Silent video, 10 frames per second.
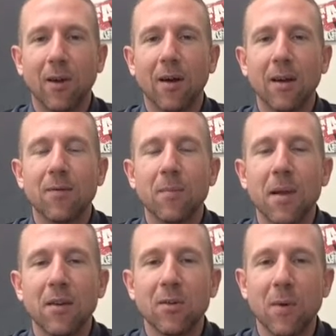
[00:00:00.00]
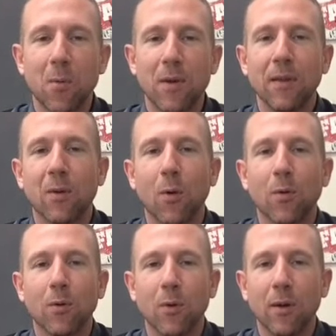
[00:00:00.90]
wrong information about when the
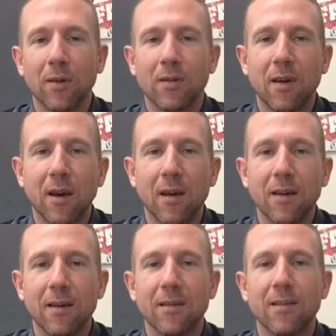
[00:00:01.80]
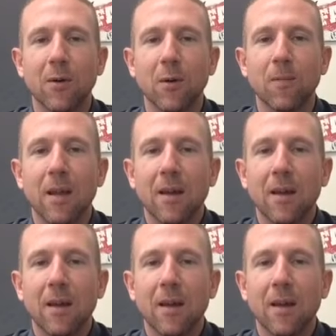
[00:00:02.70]
course is going to start, and so